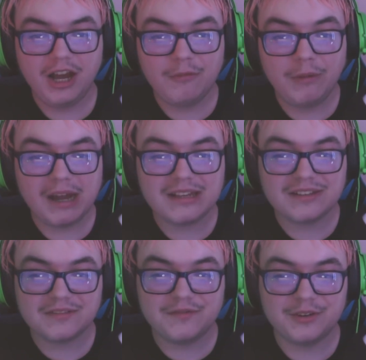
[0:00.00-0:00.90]
Why is
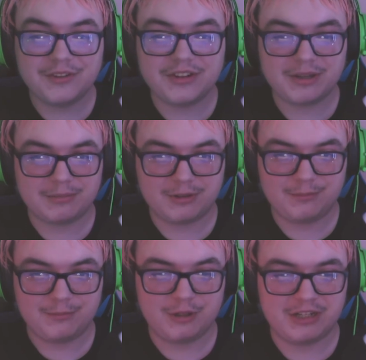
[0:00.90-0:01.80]
it filled up?
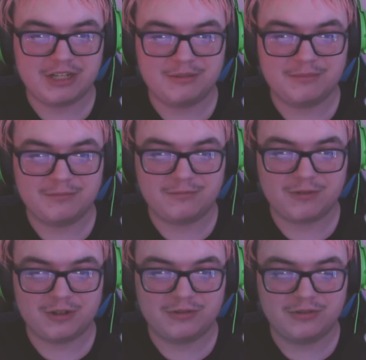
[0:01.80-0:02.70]
Oh, hi,
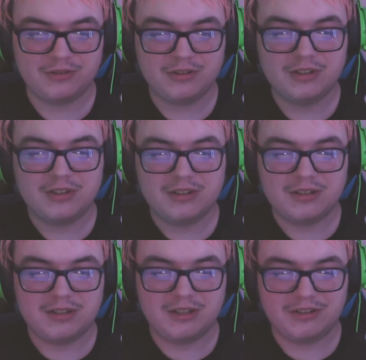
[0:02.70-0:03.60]
Ronald.
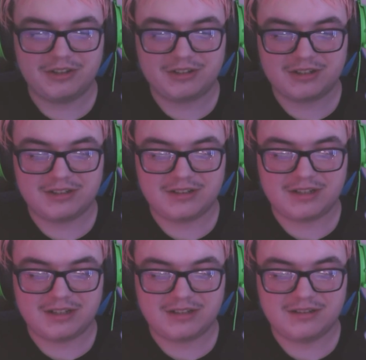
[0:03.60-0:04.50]
Oh no, you're gonna
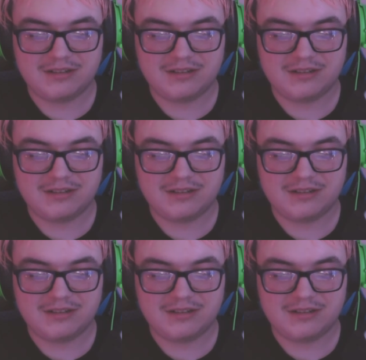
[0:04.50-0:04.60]
die.